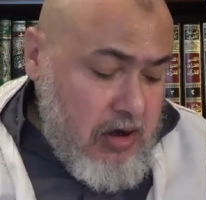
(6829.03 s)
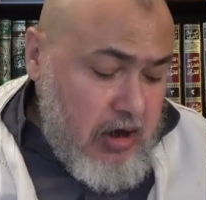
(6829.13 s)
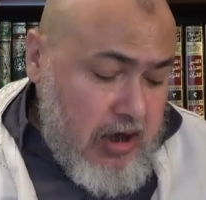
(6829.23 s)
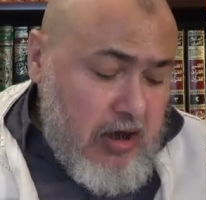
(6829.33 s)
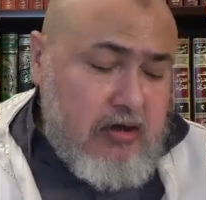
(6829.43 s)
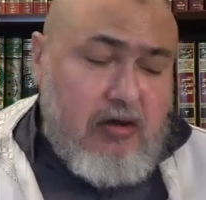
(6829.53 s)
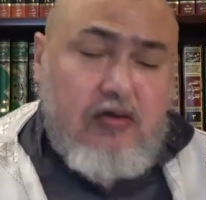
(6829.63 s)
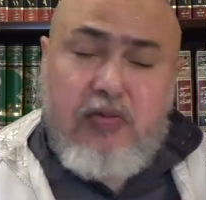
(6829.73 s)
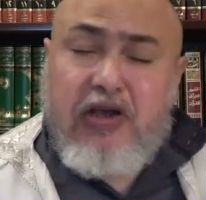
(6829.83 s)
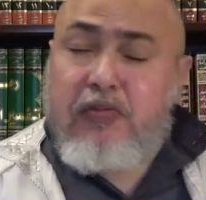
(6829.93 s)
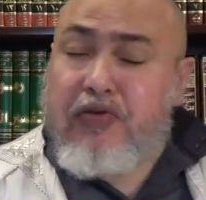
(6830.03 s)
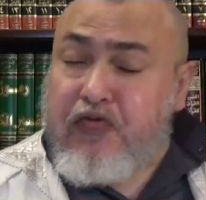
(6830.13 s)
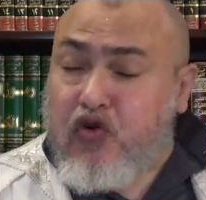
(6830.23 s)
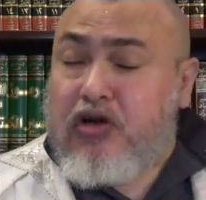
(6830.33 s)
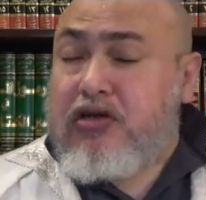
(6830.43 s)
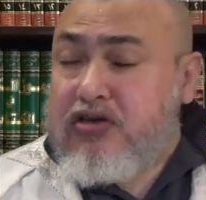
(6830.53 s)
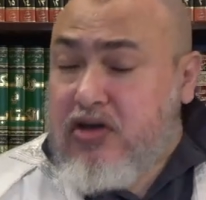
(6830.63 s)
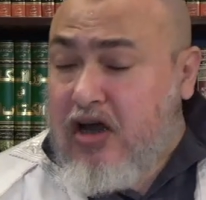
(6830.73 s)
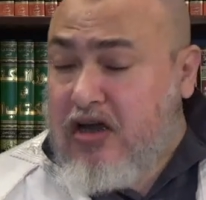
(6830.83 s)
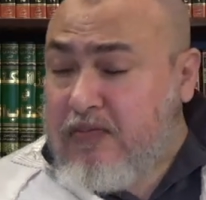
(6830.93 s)
And before the
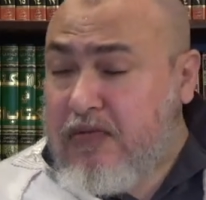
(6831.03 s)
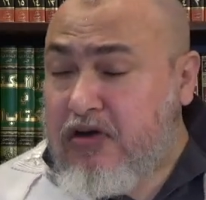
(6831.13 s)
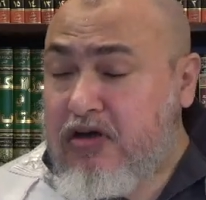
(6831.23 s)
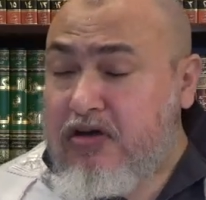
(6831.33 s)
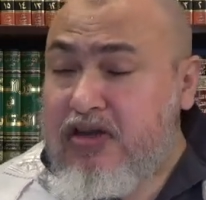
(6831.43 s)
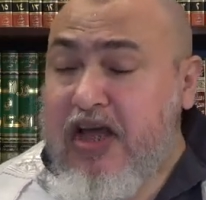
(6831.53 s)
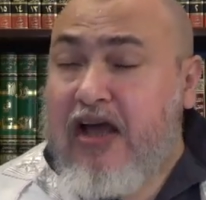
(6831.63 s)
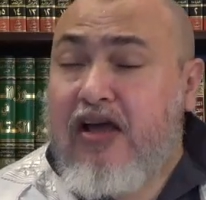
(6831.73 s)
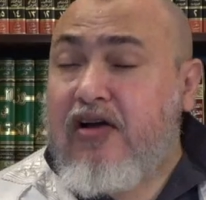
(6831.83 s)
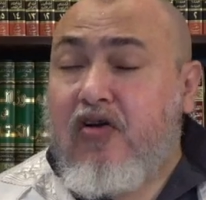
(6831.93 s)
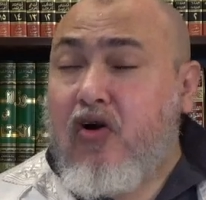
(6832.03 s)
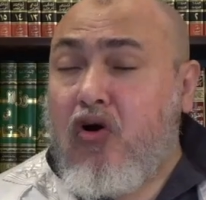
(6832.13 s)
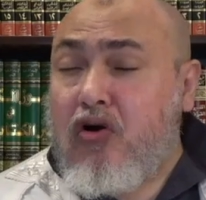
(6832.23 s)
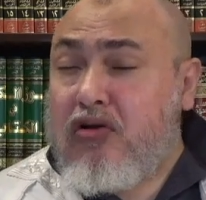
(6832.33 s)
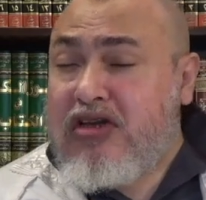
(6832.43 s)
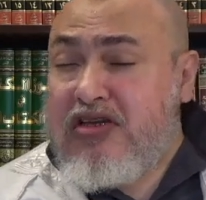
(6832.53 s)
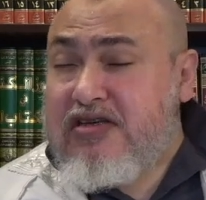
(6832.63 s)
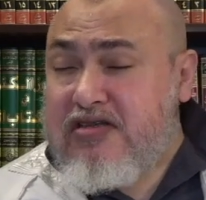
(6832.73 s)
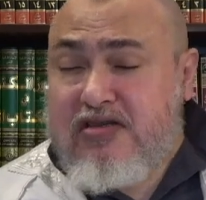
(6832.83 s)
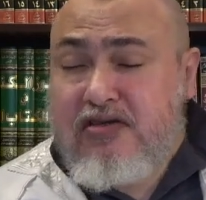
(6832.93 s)
time that all
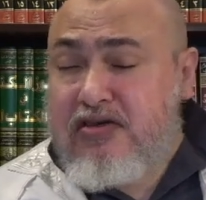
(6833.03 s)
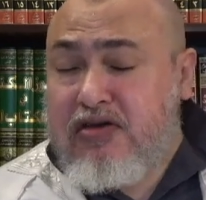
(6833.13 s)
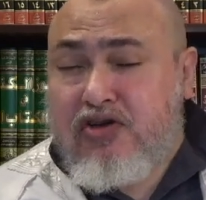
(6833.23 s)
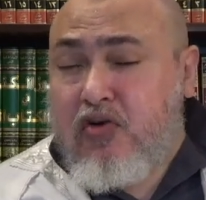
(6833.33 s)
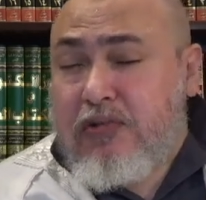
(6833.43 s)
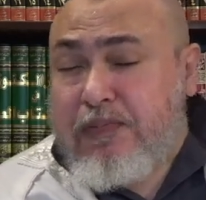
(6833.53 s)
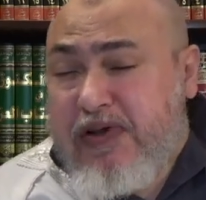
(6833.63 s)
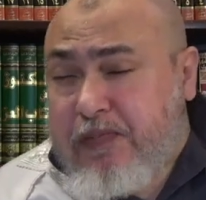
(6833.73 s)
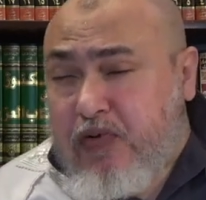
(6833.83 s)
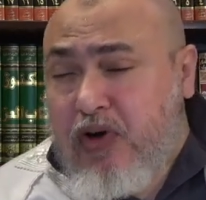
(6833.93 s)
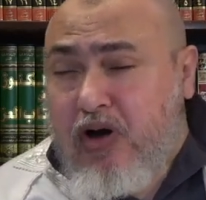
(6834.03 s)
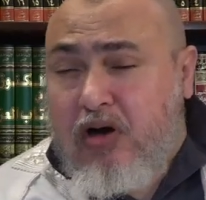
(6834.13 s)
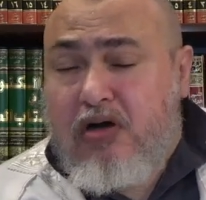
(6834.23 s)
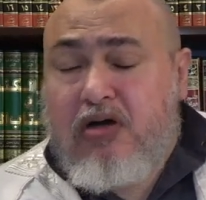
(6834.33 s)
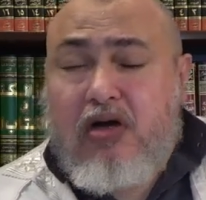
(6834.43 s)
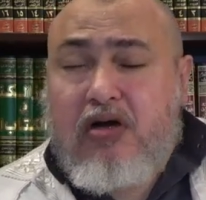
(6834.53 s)
these, when people are